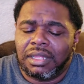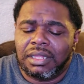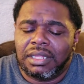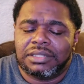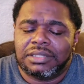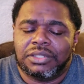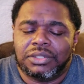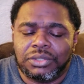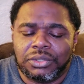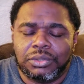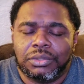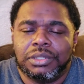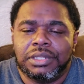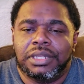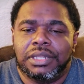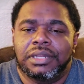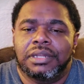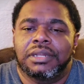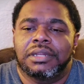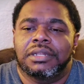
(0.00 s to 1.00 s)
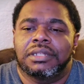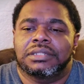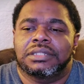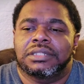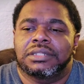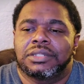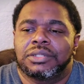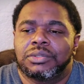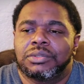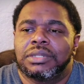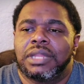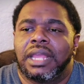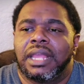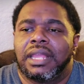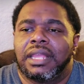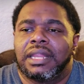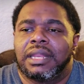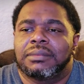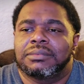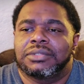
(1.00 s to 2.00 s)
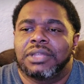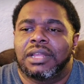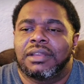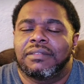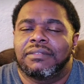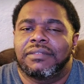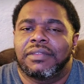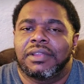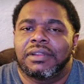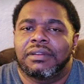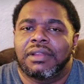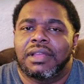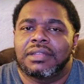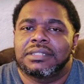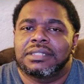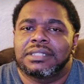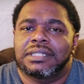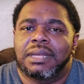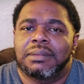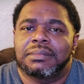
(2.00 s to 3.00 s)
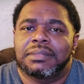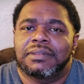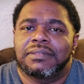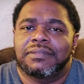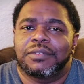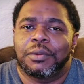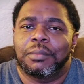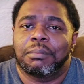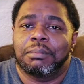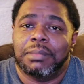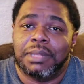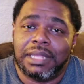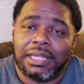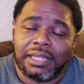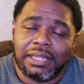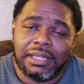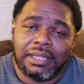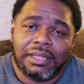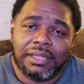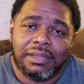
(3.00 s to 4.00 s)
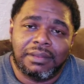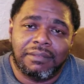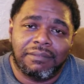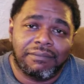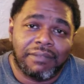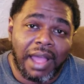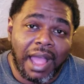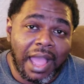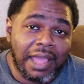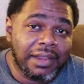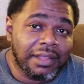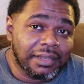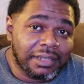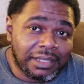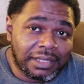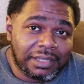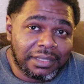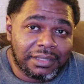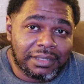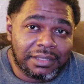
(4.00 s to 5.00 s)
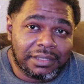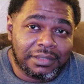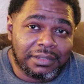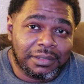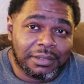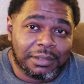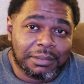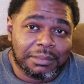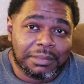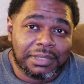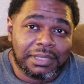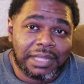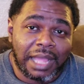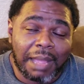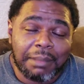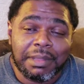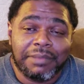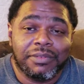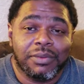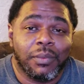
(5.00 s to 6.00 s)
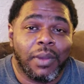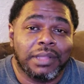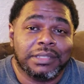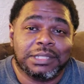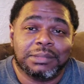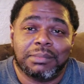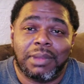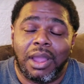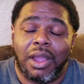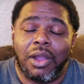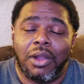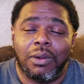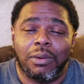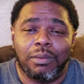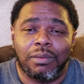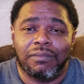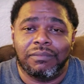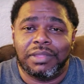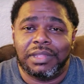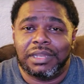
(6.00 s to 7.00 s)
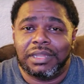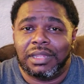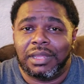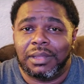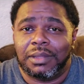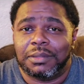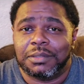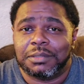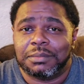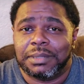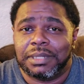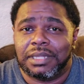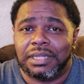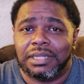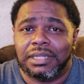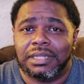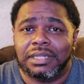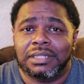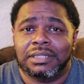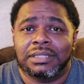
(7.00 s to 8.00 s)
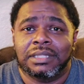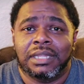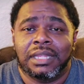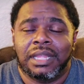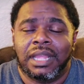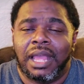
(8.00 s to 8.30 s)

It's a new year, it's a new day, and I'm trying to figure out something for me. Finally, you know what I mean? I'm even watching my own videos because